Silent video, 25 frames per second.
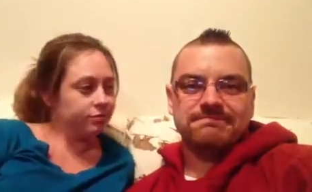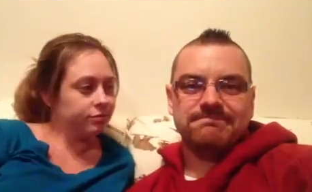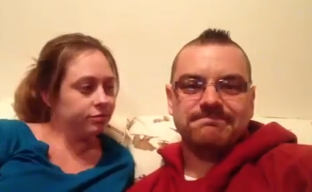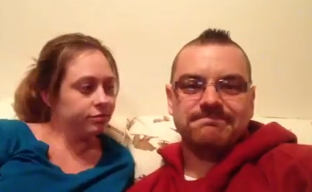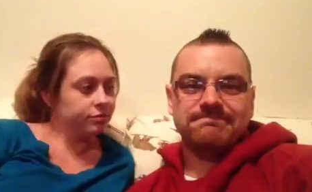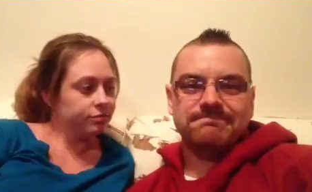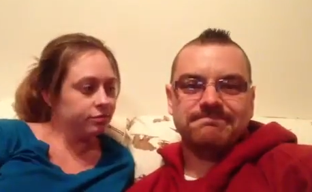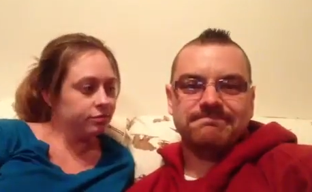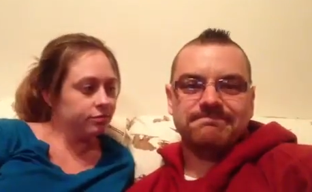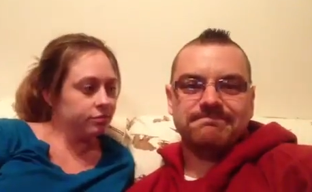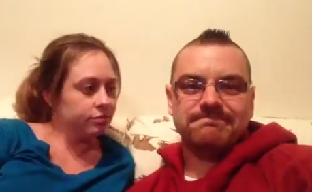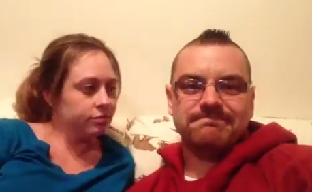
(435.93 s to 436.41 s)

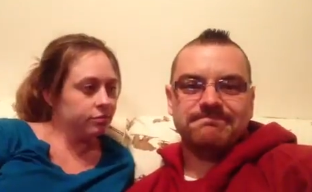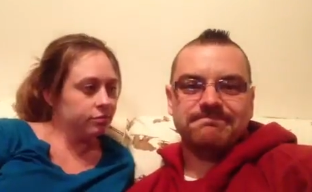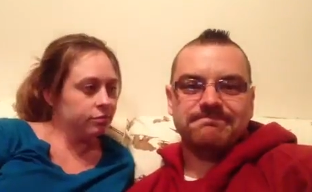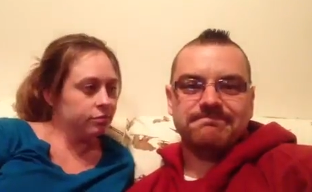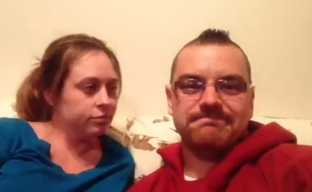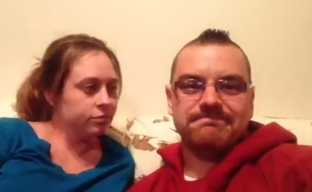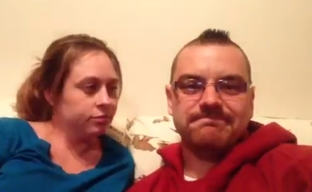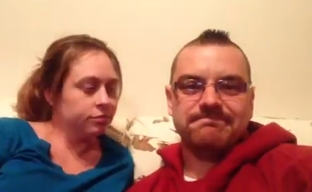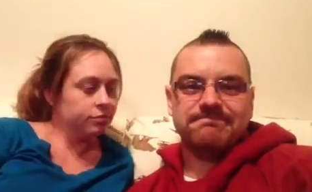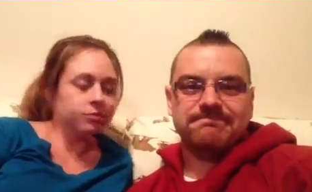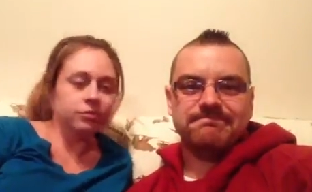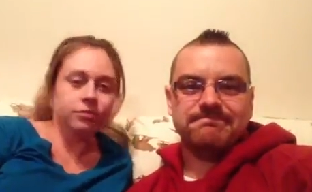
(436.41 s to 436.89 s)

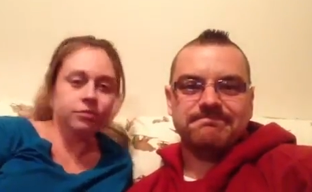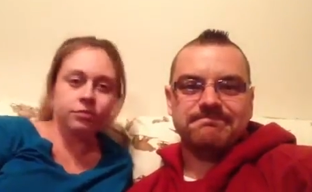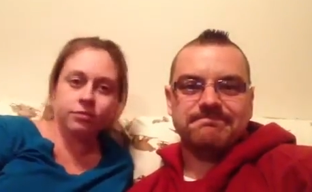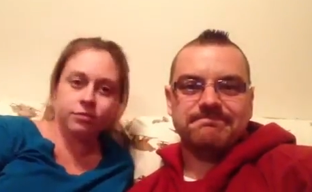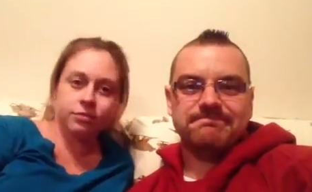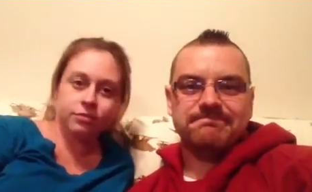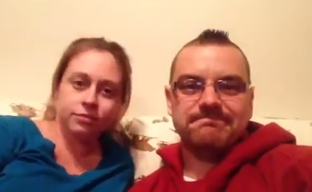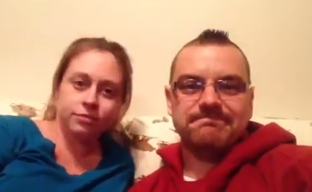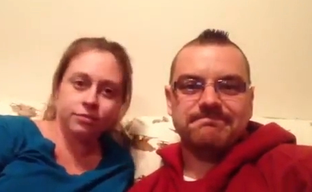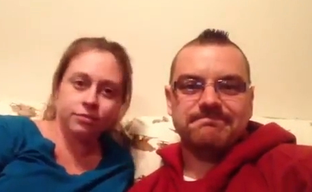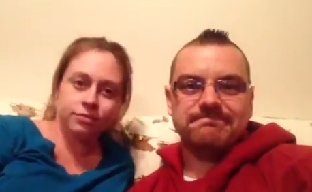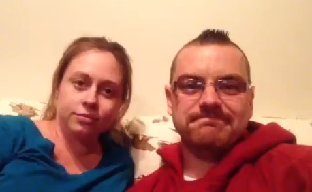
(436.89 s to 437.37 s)

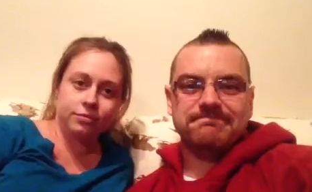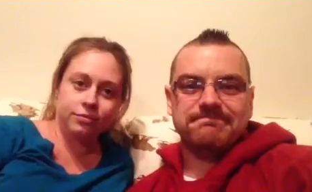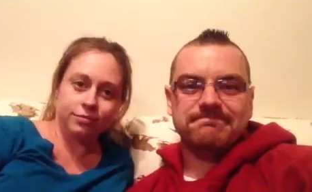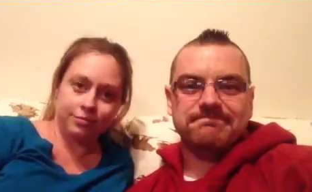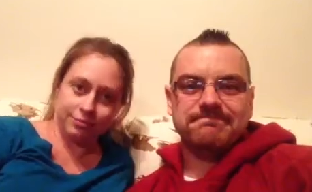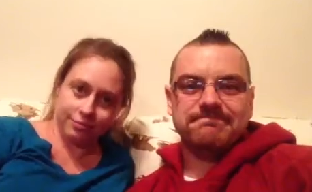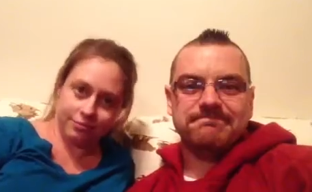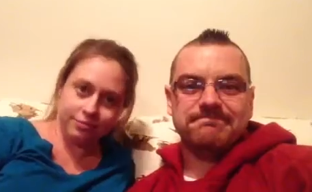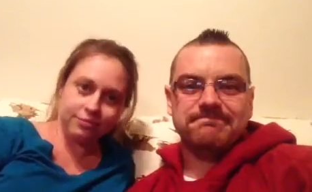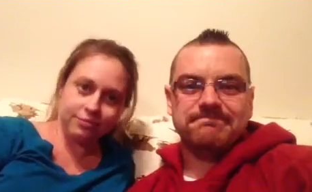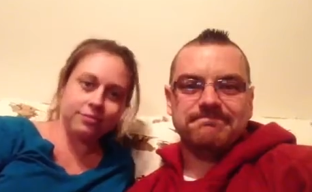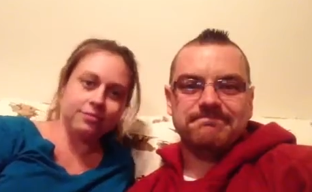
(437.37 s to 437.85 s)

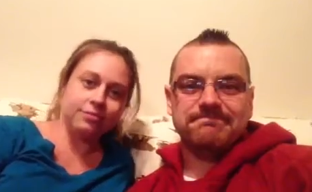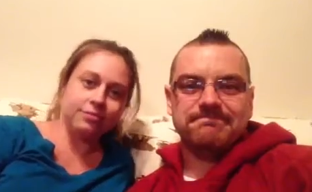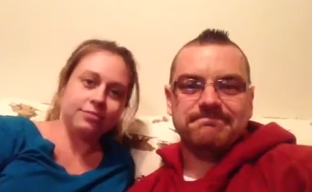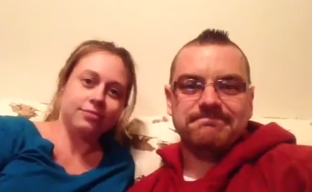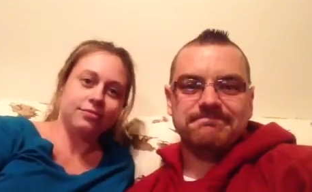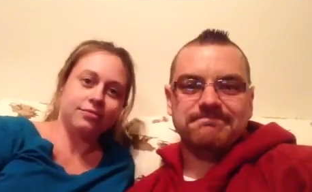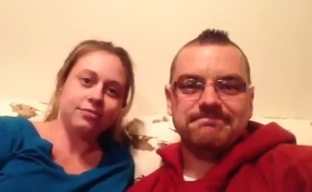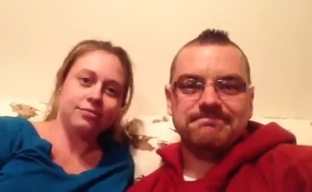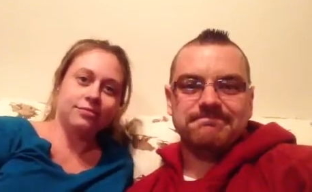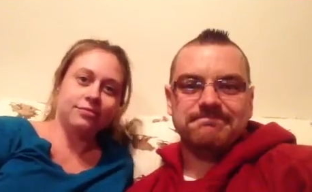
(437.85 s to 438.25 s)
Nobody speaks.